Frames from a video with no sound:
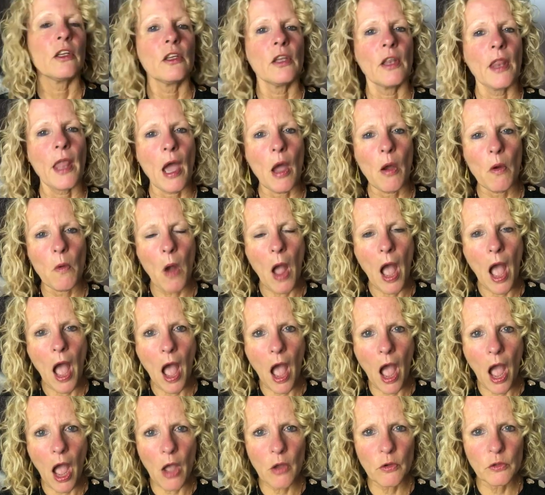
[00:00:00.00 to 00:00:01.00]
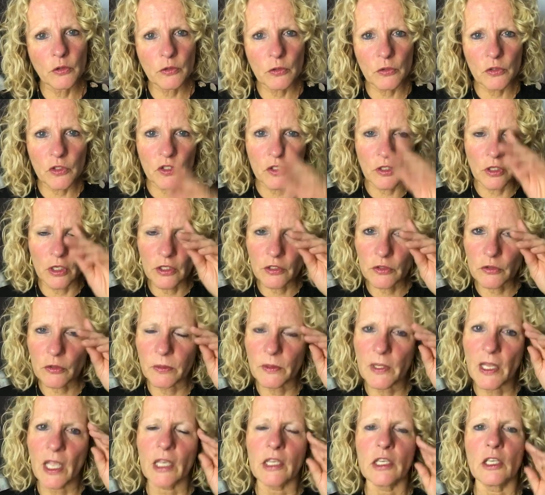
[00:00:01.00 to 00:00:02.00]
Now, how to start
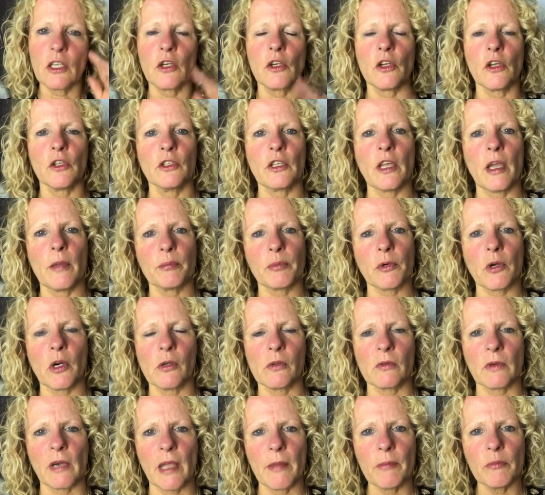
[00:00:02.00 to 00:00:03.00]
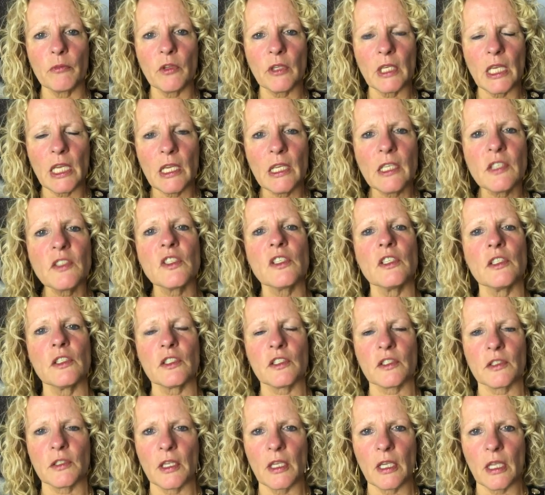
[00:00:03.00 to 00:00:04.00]
creating an online program? The
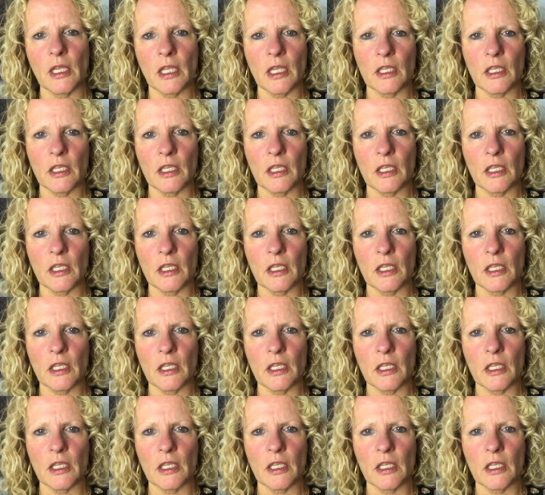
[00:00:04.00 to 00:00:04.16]
easiest thing